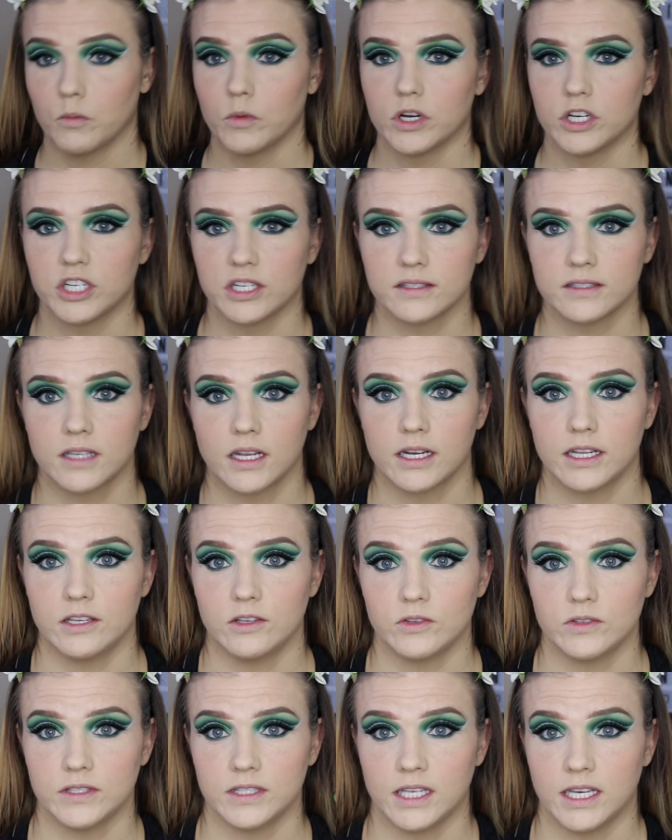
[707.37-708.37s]
we're just going to
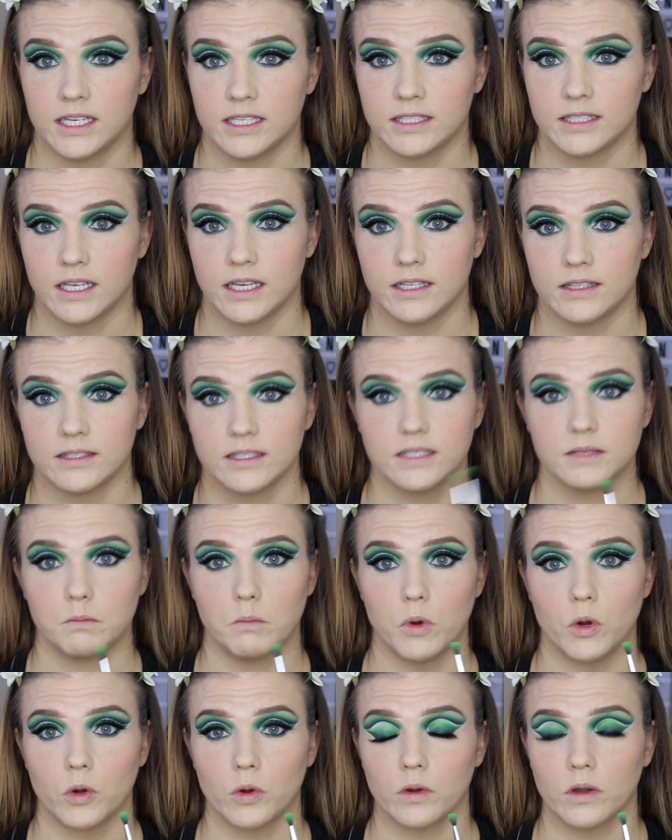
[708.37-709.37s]
use this and
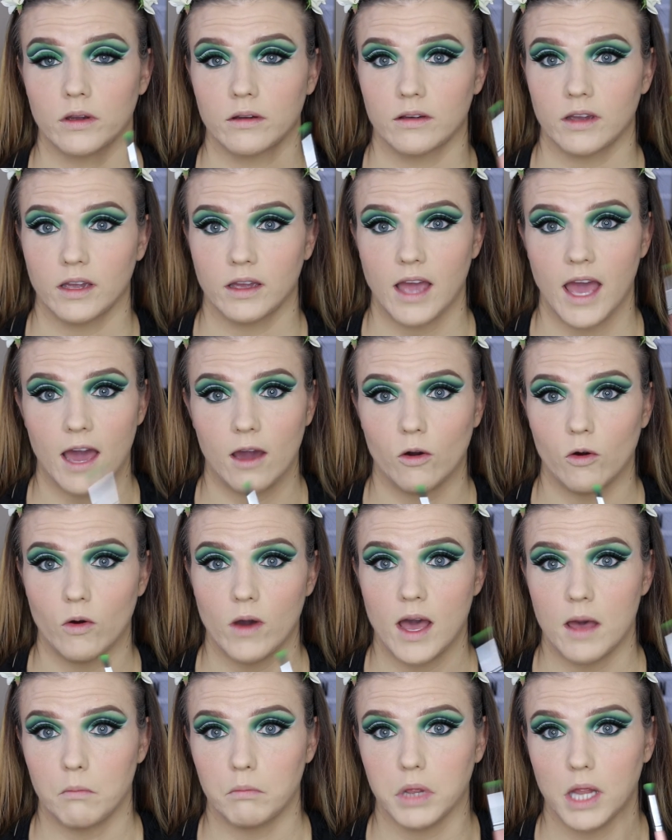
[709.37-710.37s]
smoke out
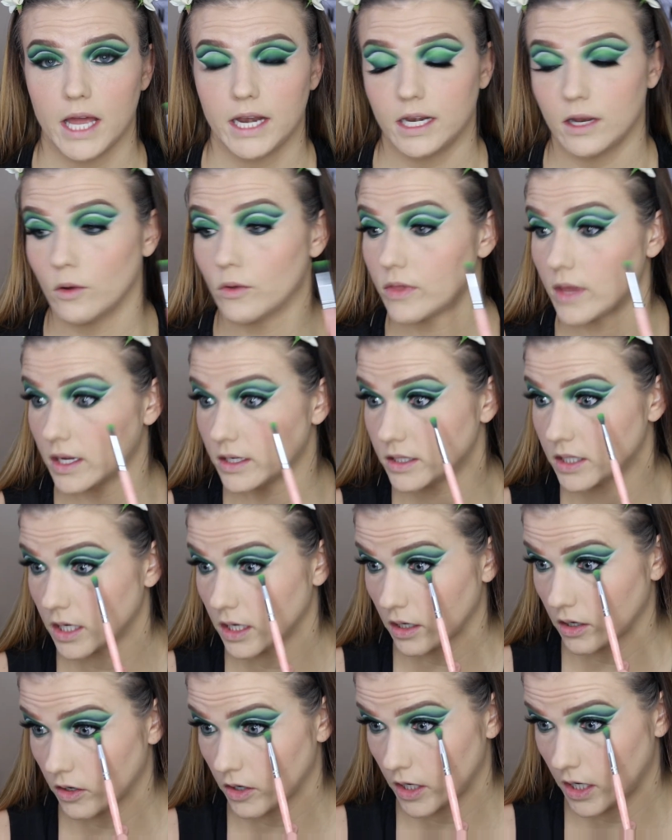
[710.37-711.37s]
and blend out that
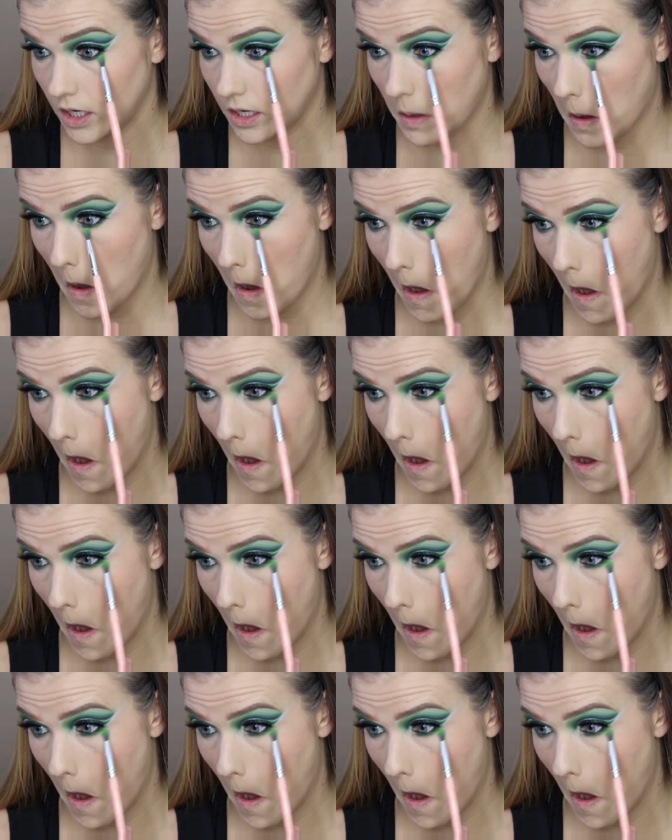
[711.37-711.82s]
dark green.